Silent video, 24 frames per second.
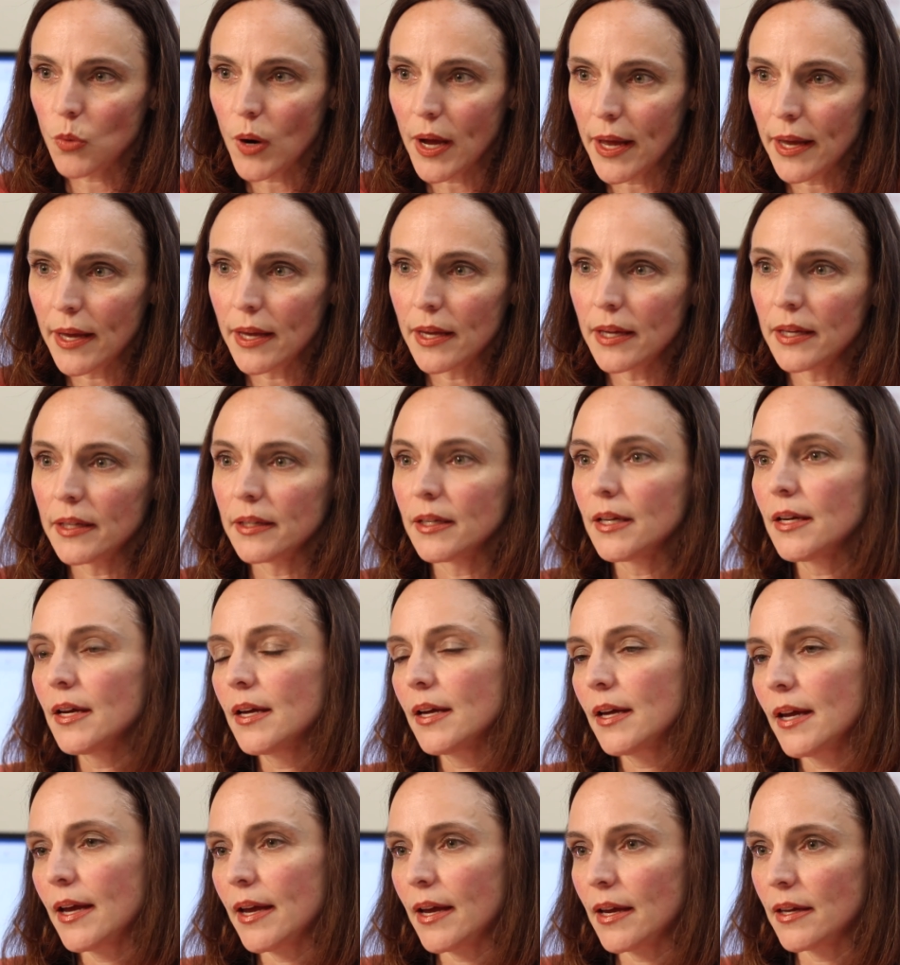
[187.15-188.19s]
way
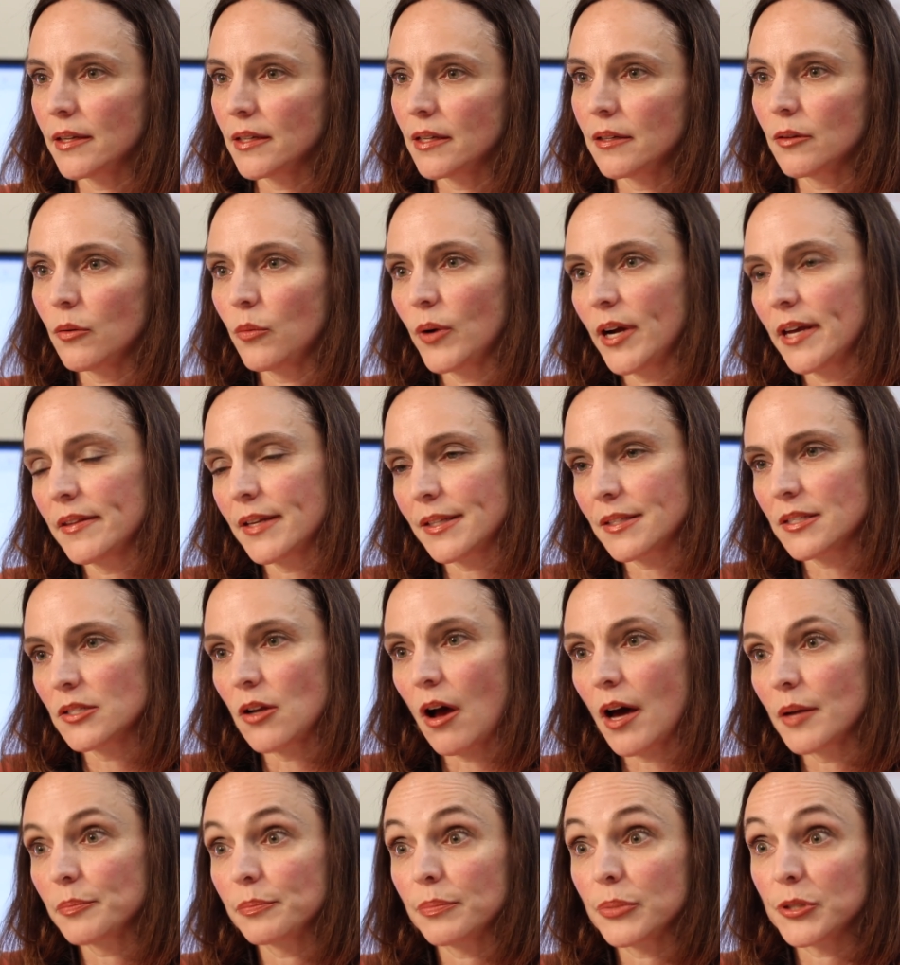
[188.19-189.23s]
and in a way that's
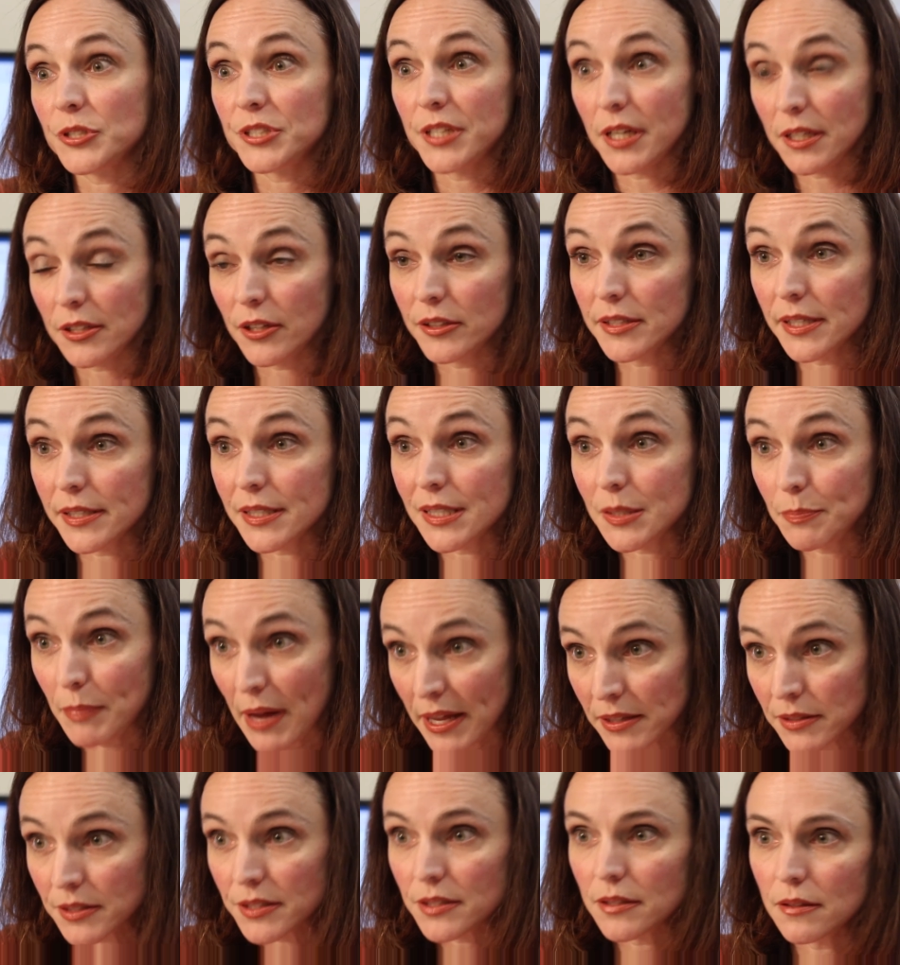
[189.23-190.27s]
not particularly
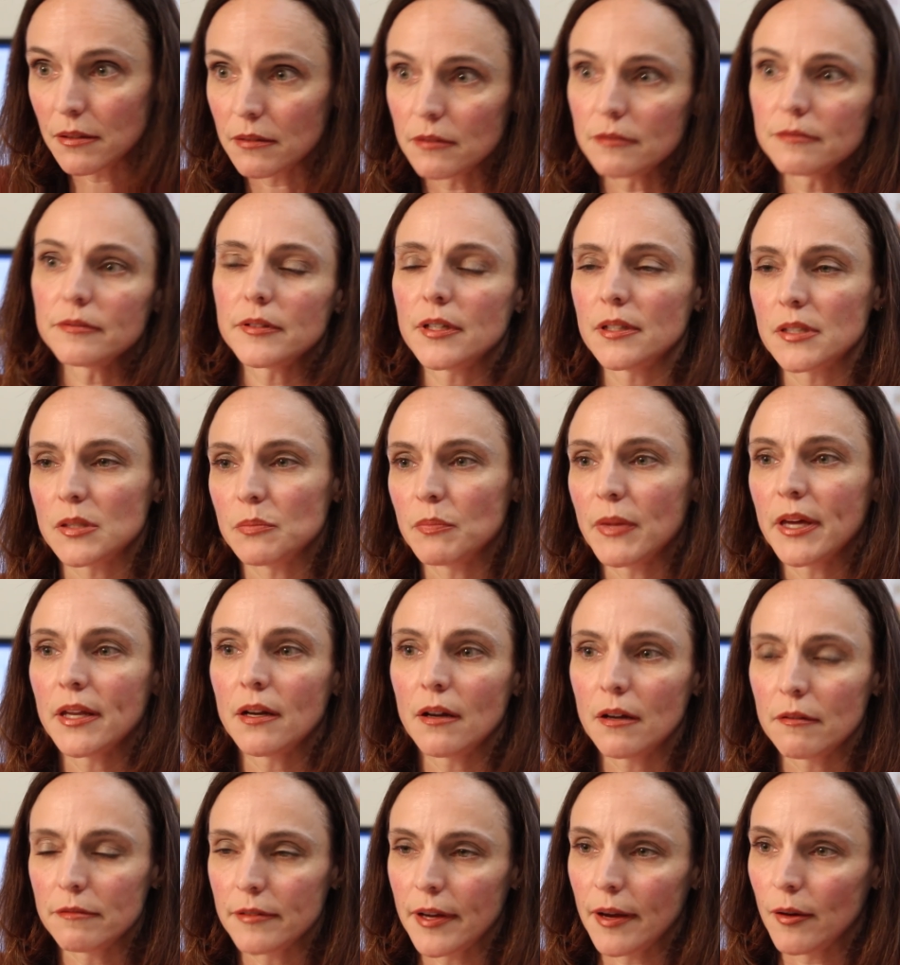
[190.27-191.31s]
expensive, it's
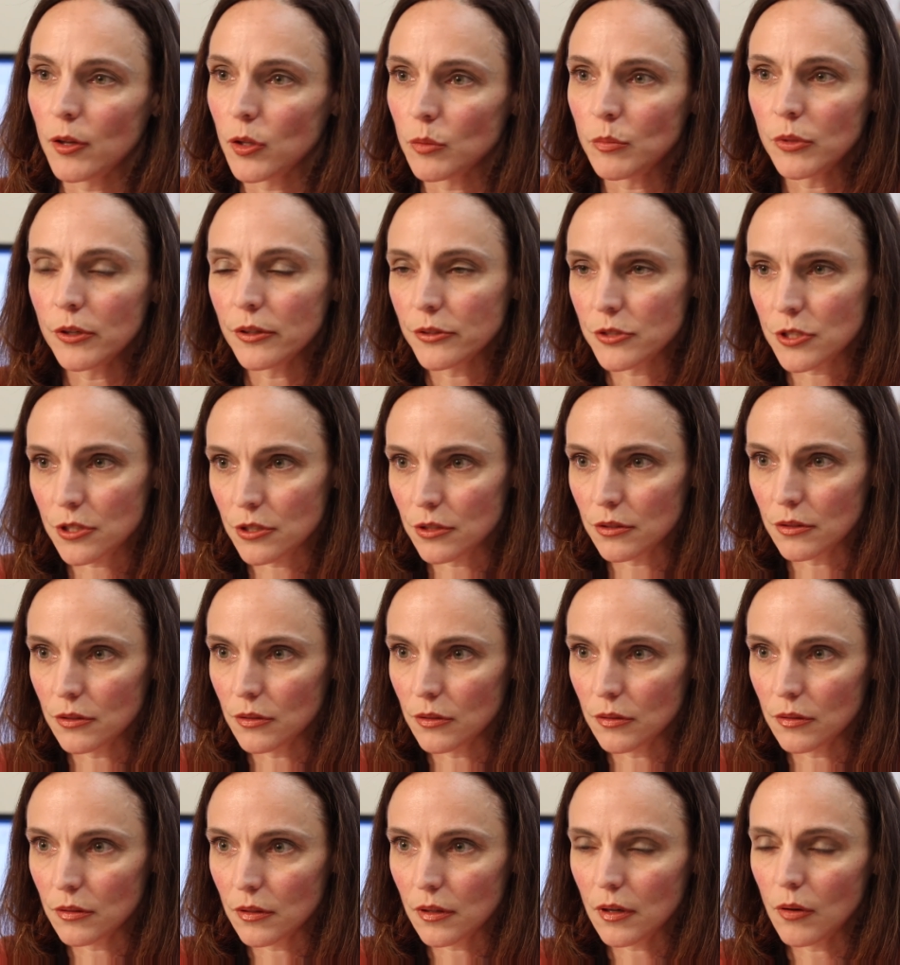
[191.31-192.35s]
made it available
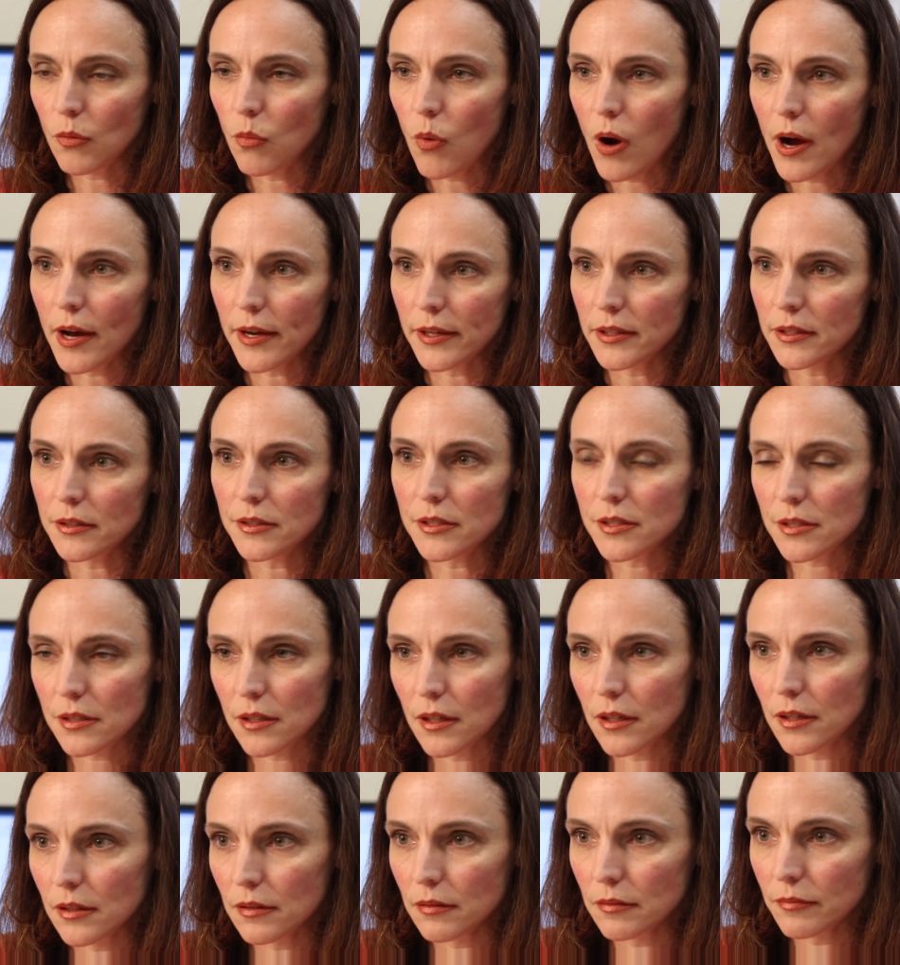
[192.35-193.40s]
to a wide
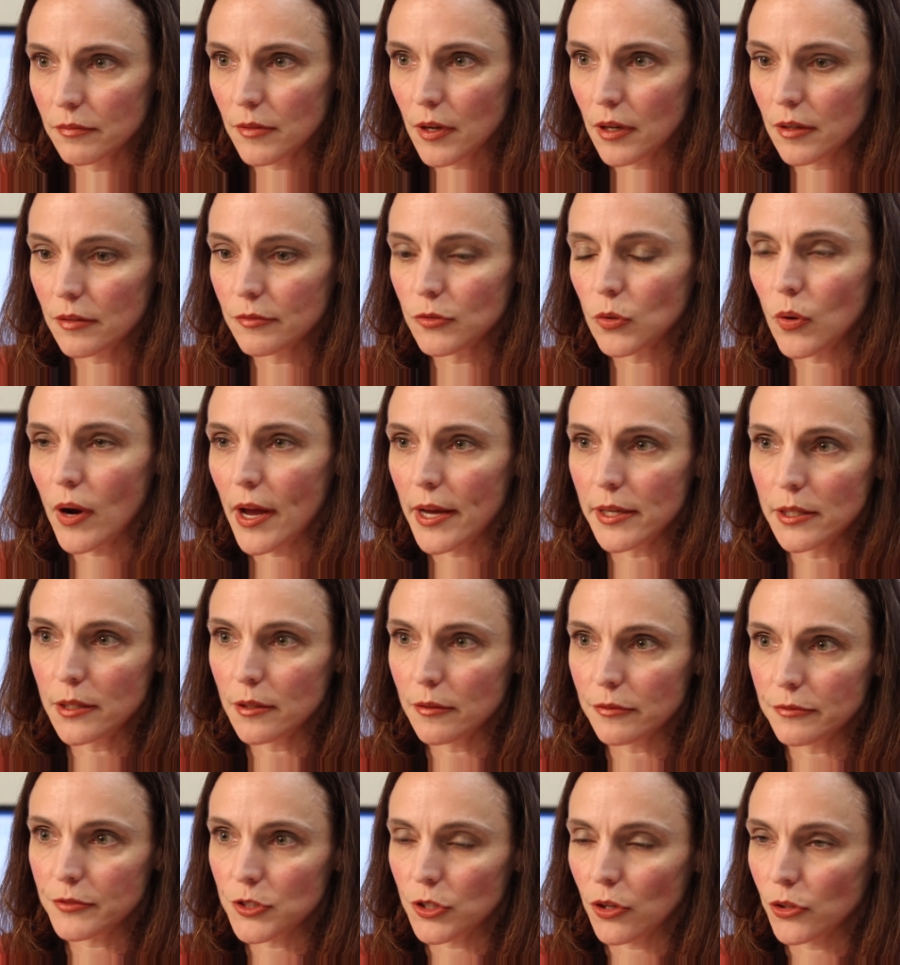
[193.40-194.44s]
uh, a uh, variety
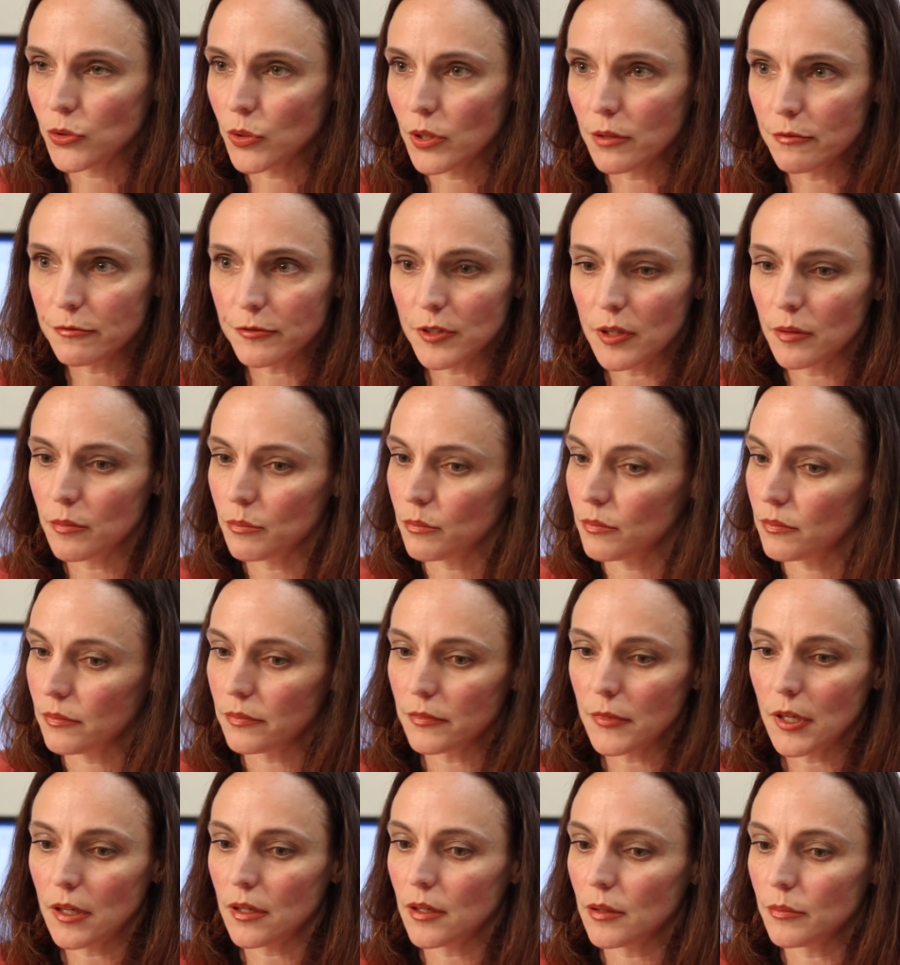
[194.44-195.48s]
of children
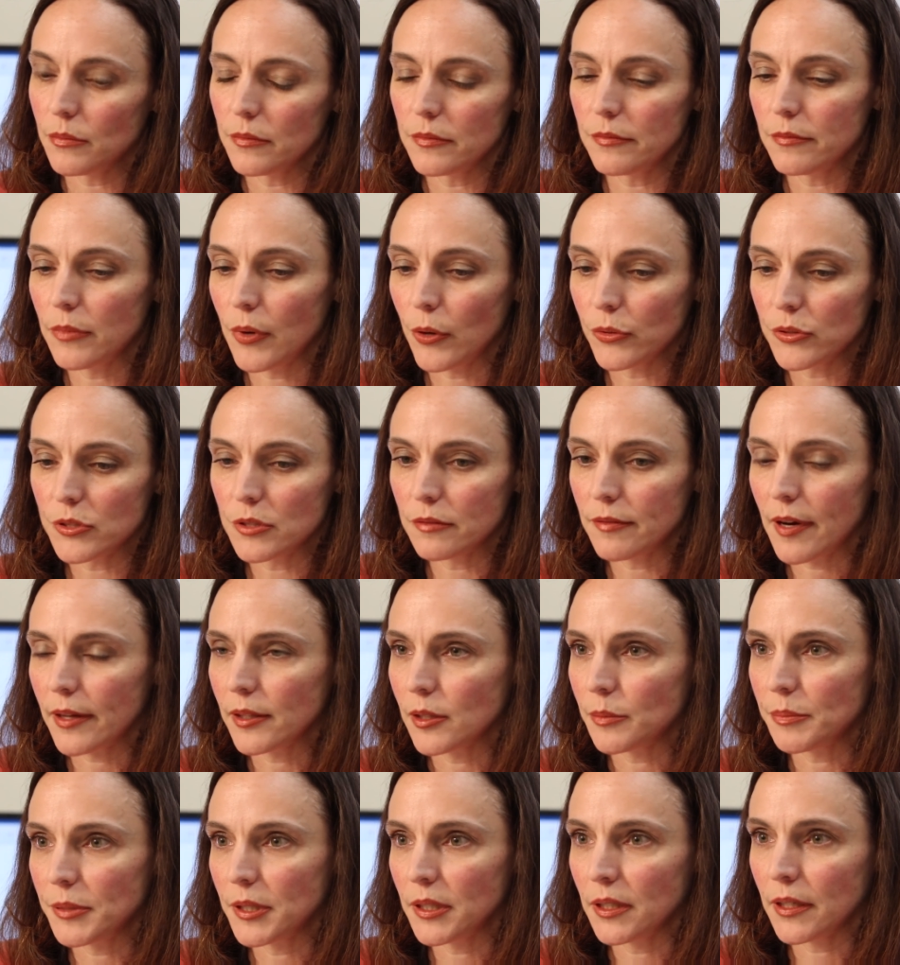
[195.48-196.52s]
from um, both
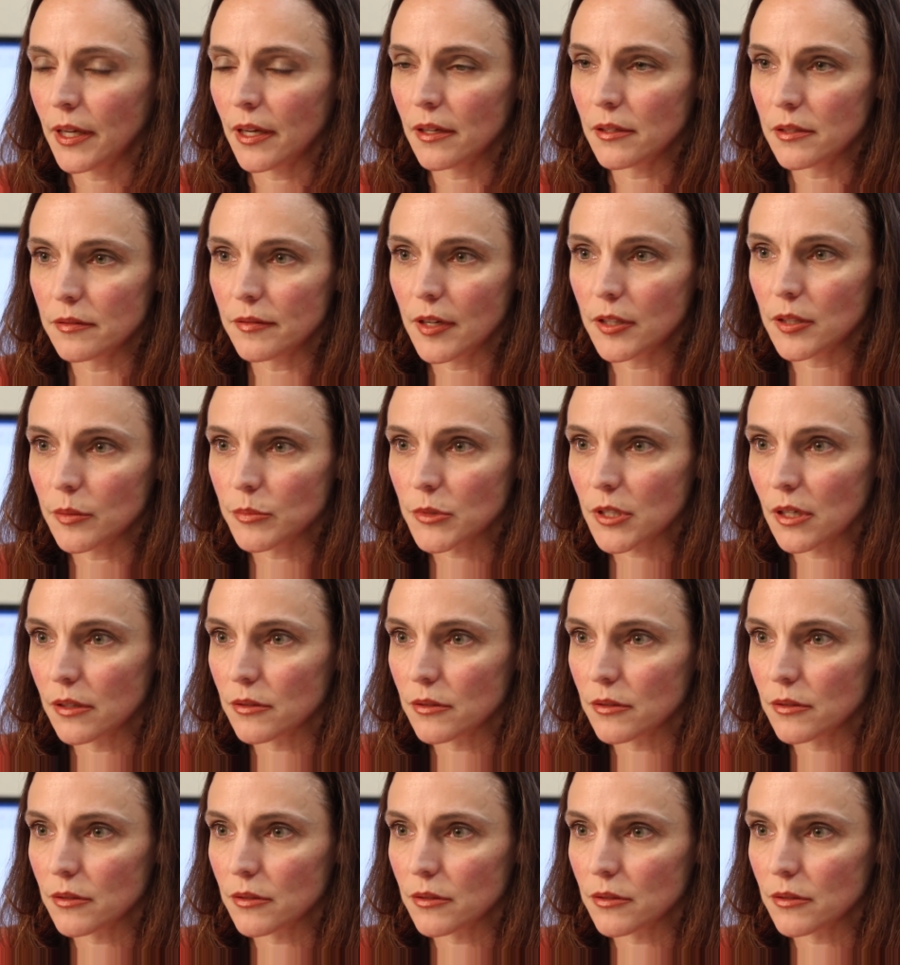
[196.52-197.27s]
developing and developed